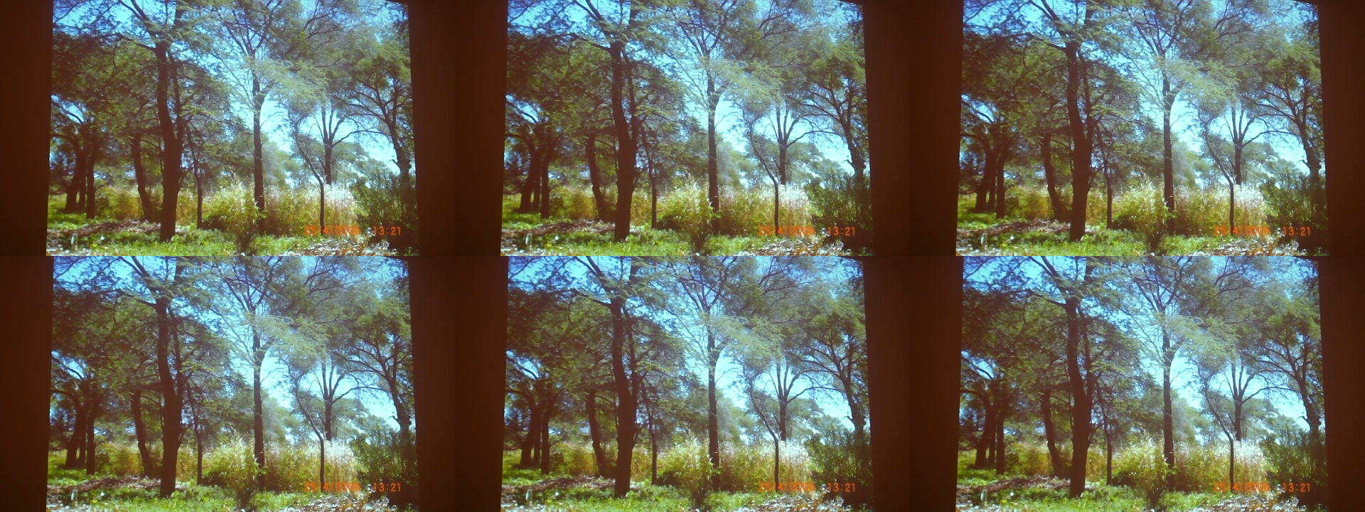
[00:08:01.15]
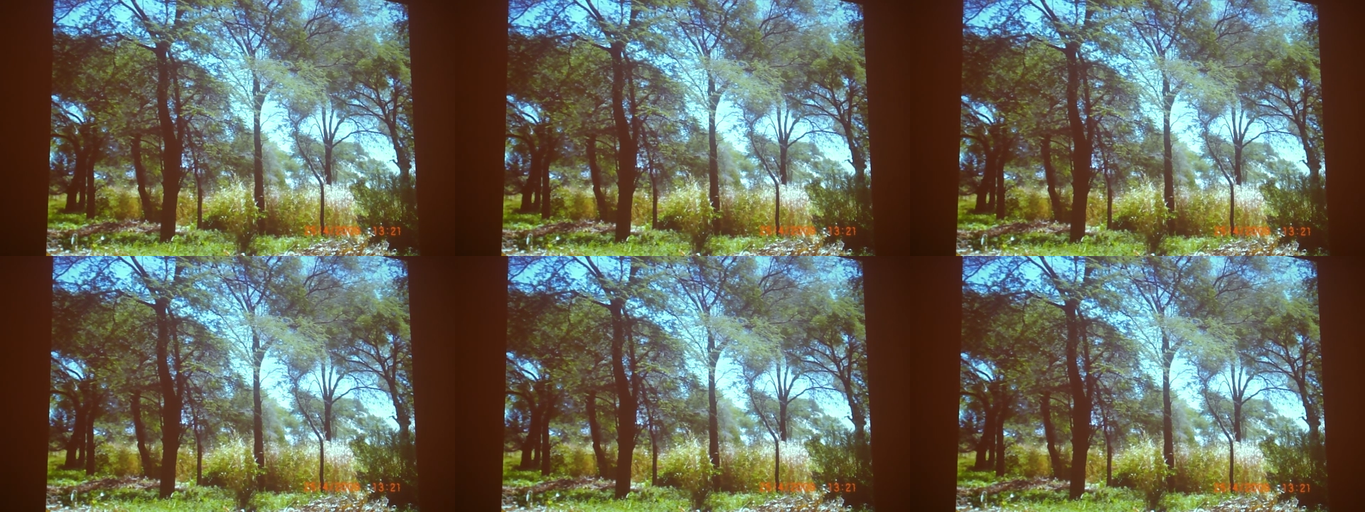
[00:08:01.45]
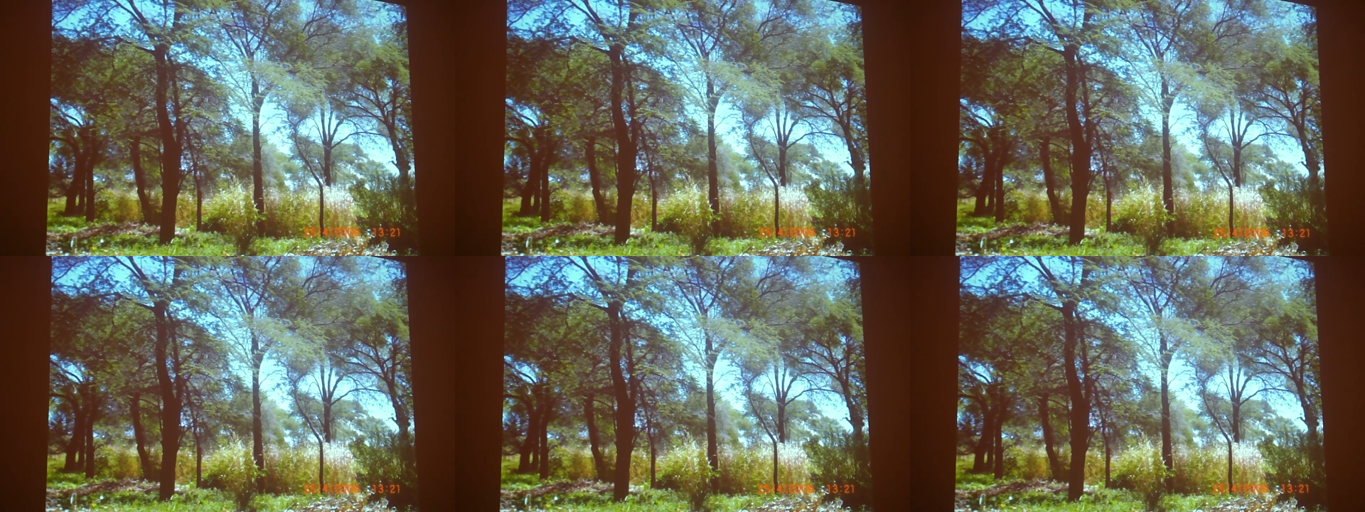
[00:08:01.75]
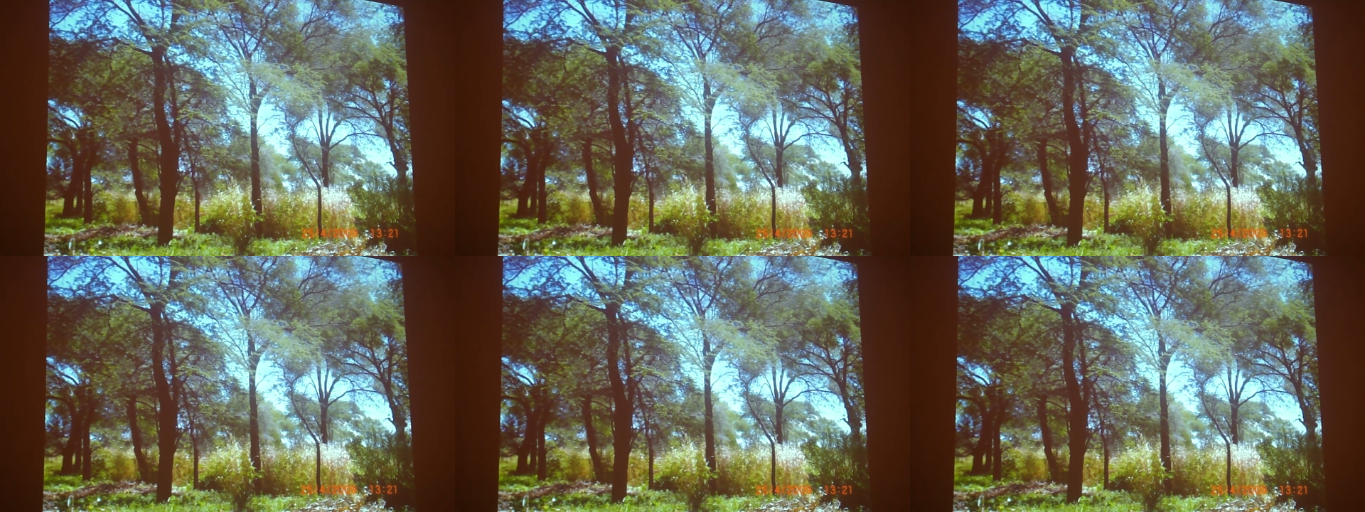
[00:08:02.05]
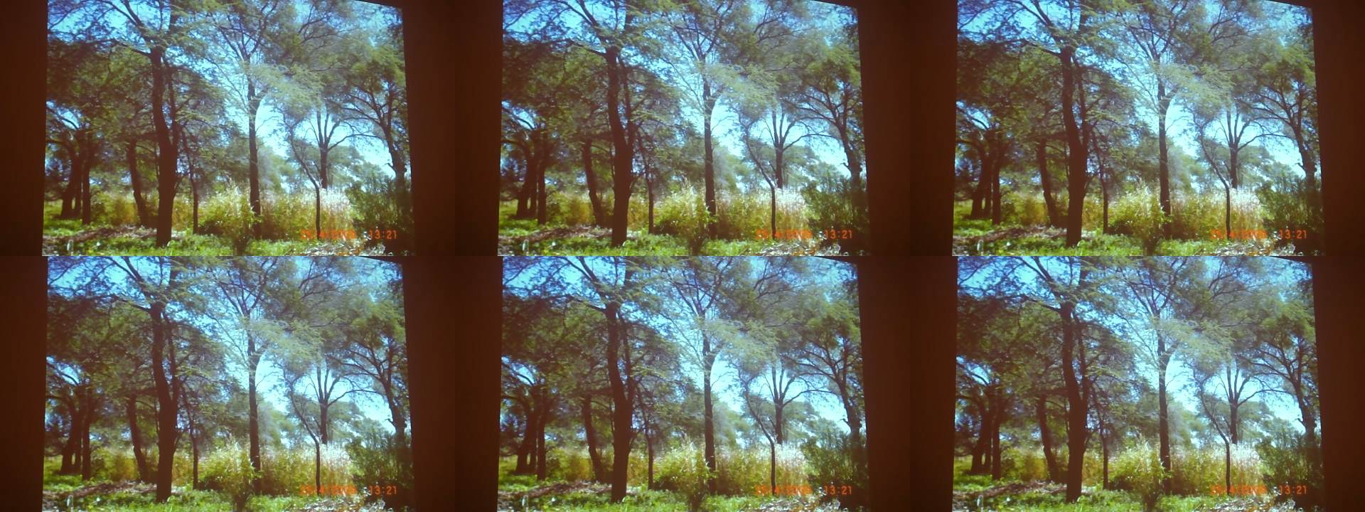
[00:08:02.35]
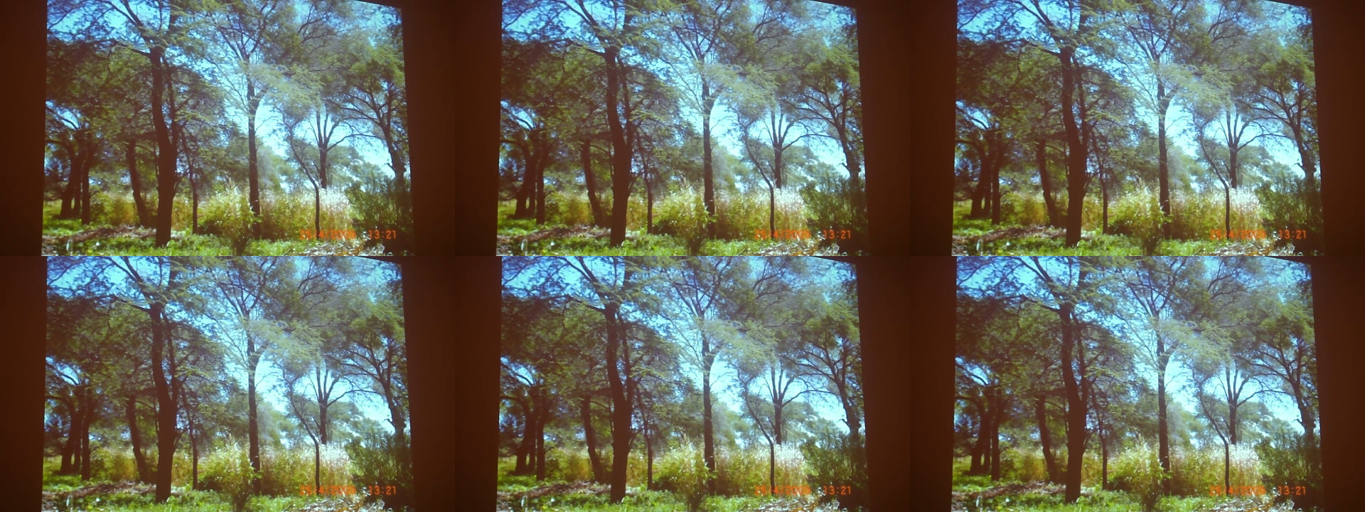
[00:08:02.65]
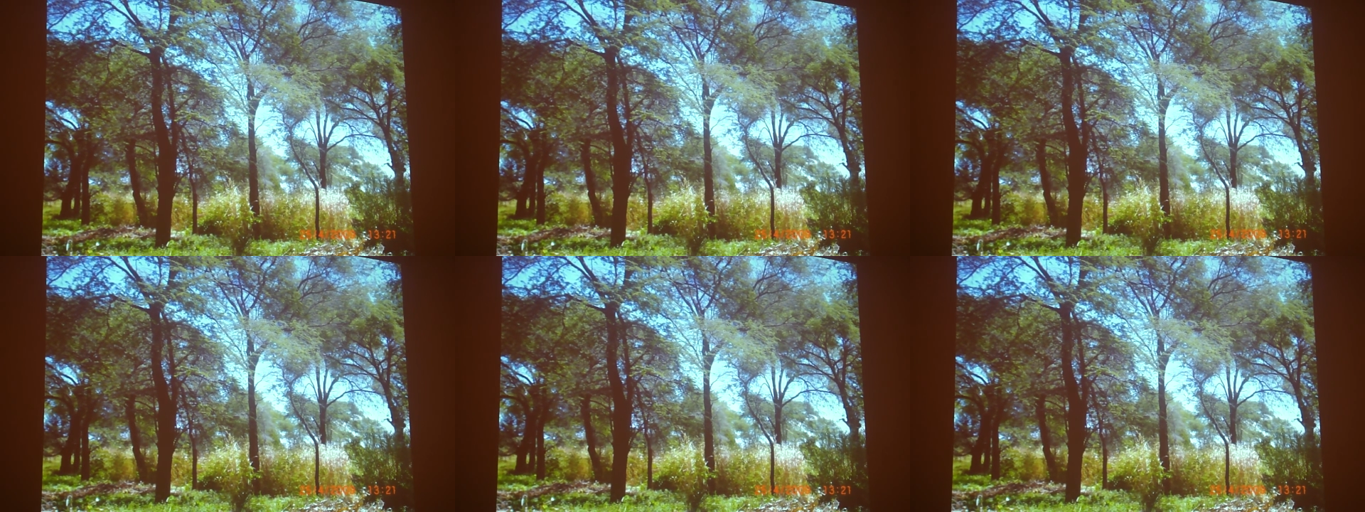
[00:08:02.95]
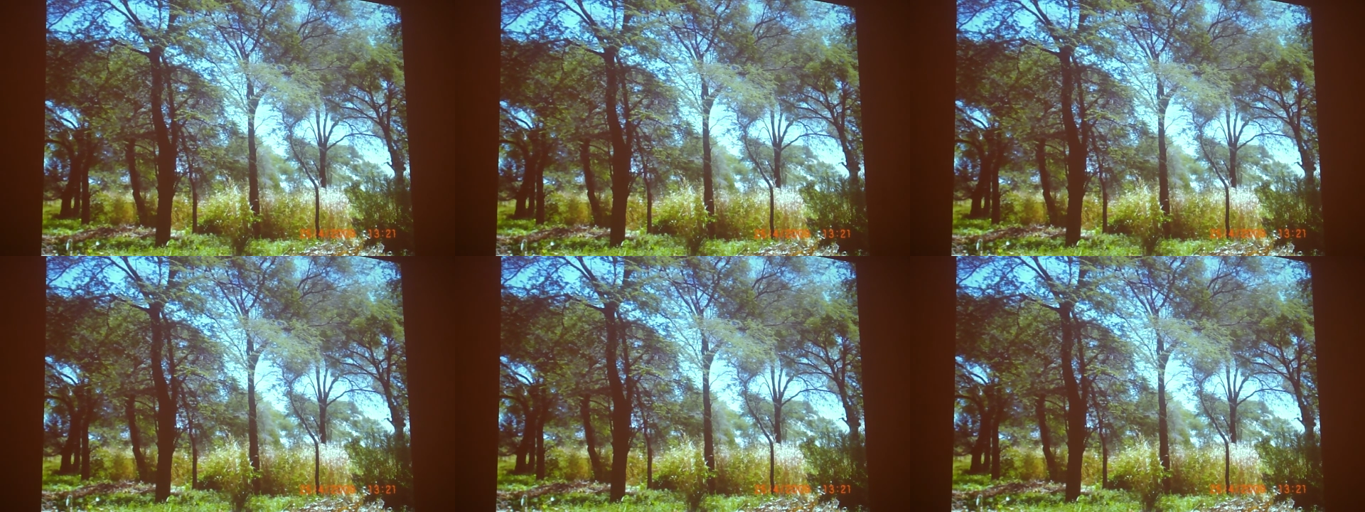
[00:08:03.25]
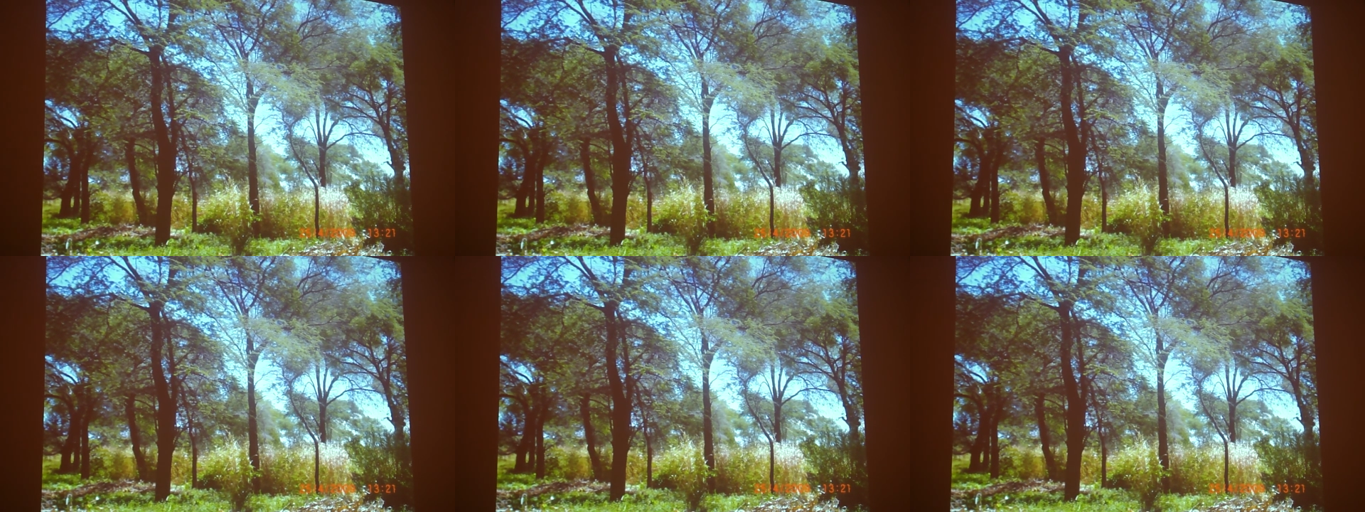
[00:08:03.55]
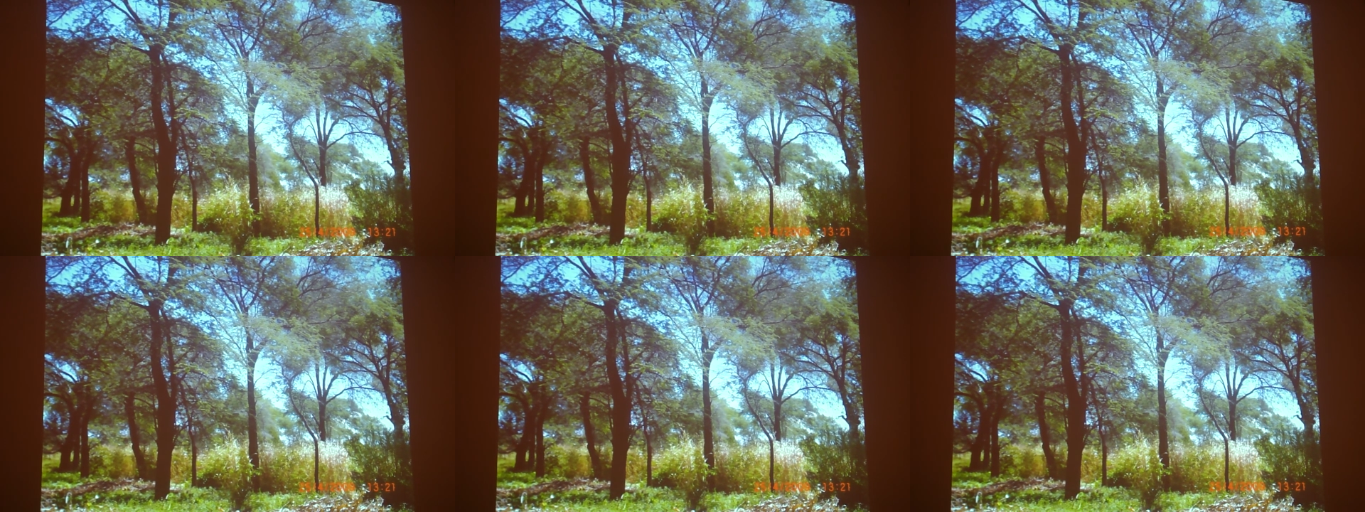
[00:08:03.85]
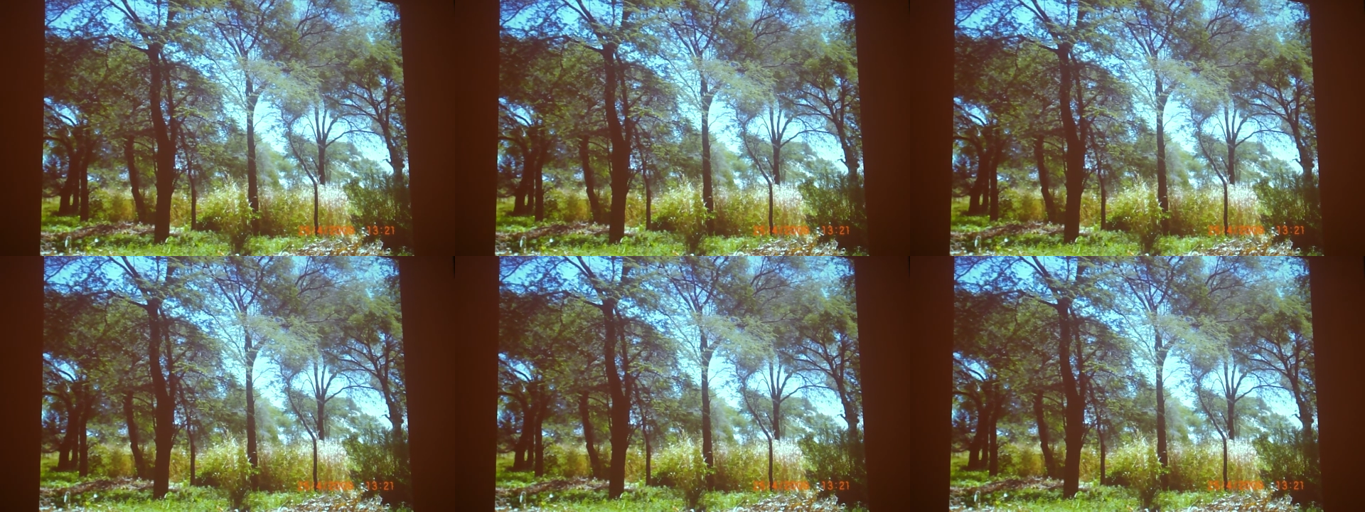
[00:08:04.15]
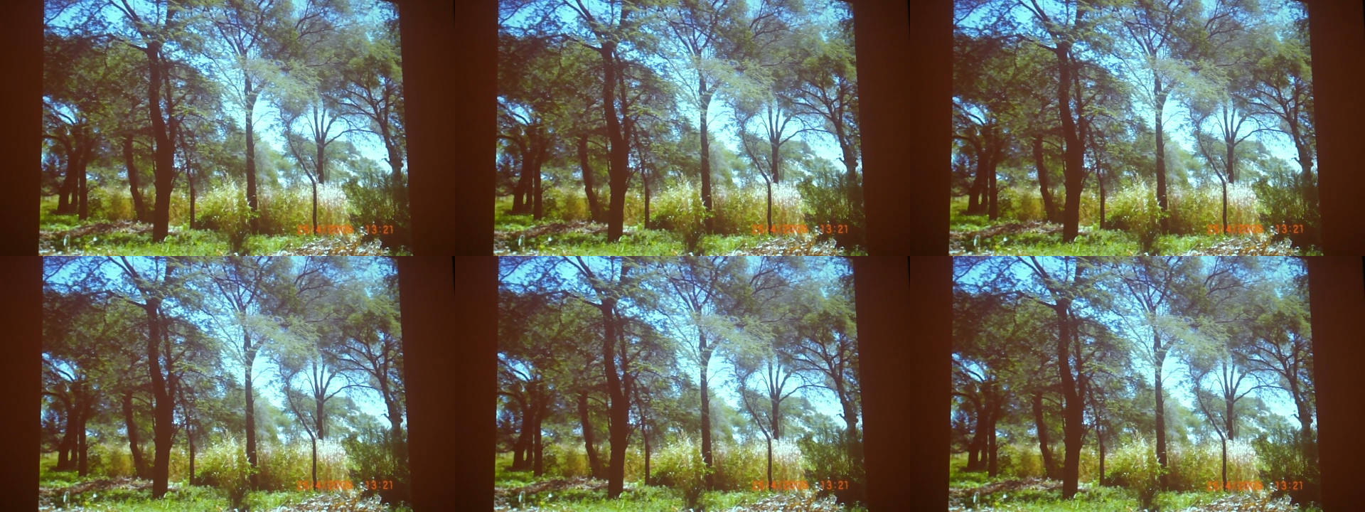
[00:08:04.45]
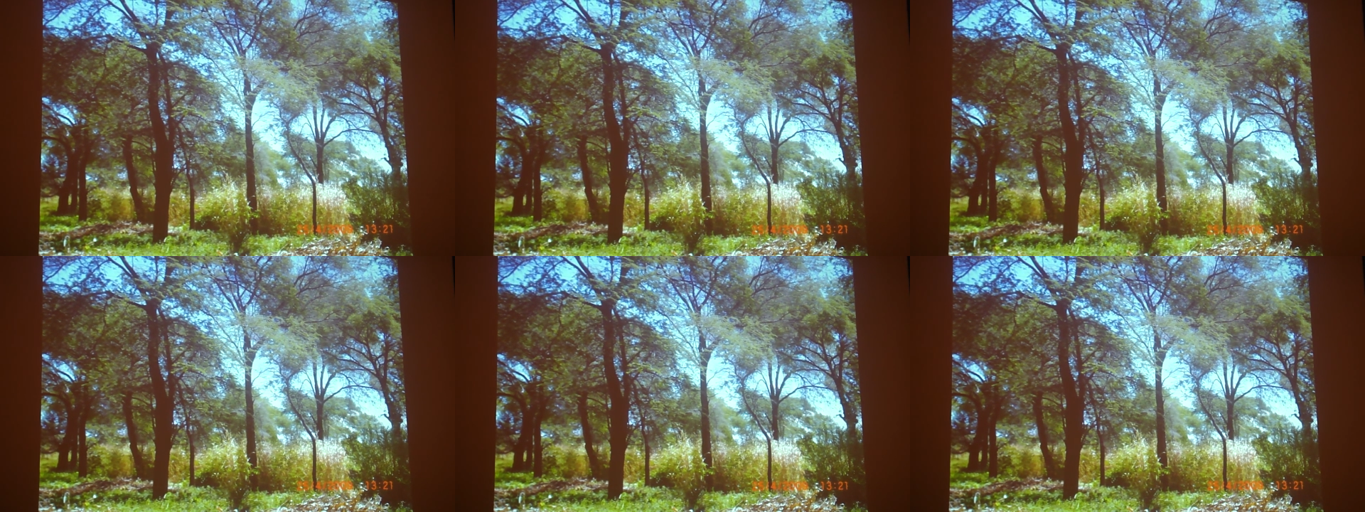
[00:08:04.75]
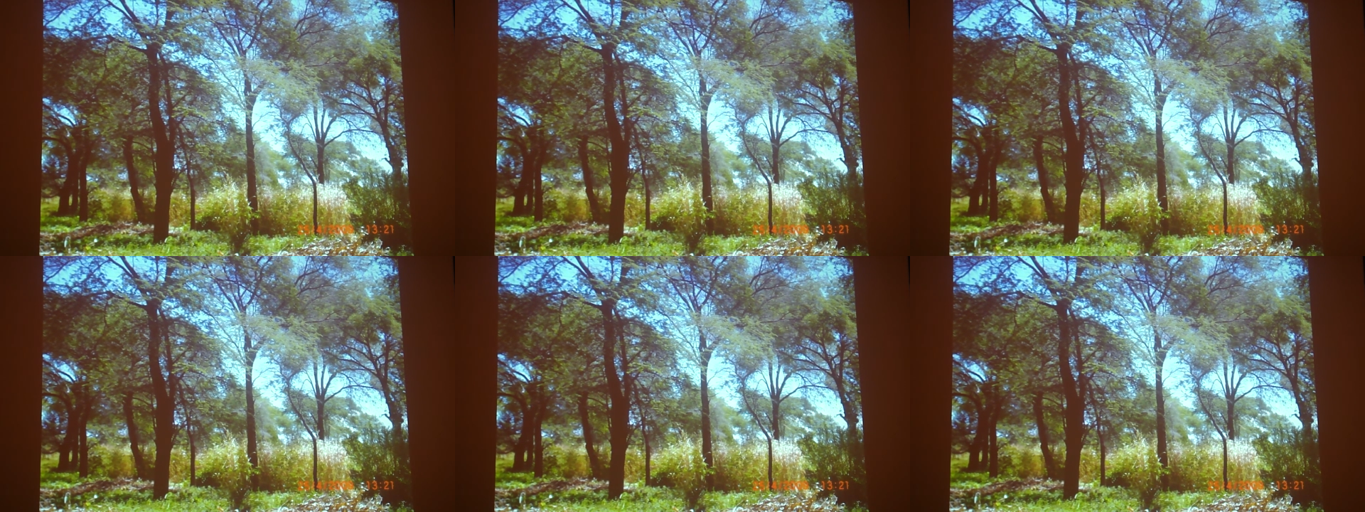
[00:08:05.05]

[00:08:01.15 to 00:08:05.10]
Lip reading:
[unreadable: no face in view]